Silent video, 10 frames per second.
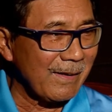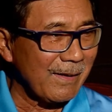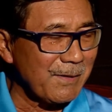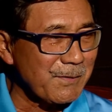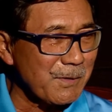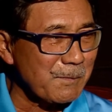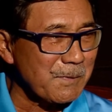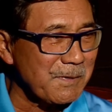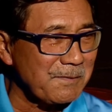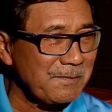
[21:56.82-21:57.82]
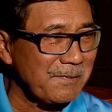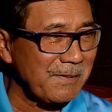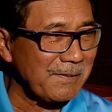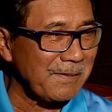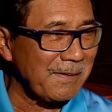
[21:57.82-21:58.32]
in terms of
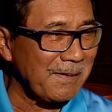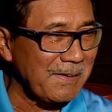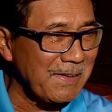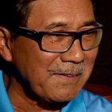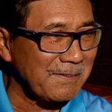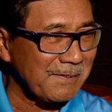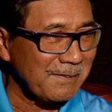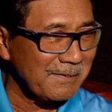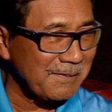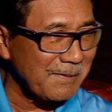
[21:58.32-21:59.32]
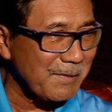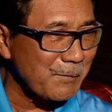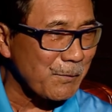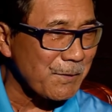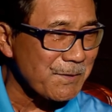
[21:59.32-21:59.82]
the legal
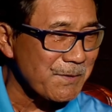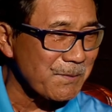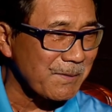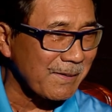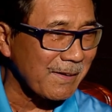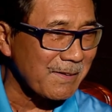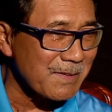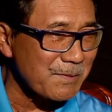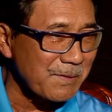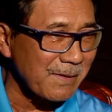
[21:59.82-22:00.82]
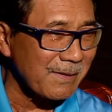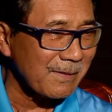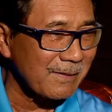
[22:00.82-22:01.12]
pursuit against me.